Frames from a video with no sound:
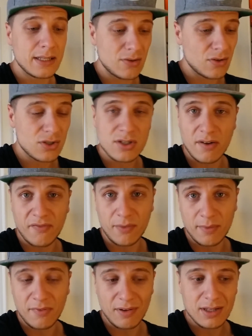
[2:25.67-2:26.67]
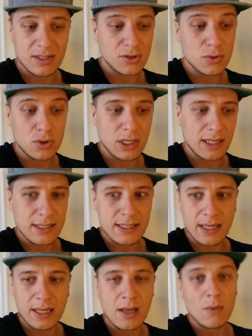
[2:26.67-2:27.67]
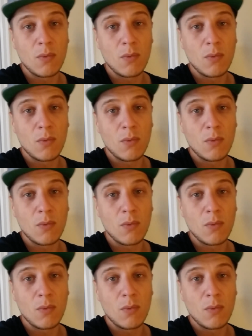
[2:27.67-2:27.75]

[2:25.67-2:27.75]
It's all stuff from the village, usually they say.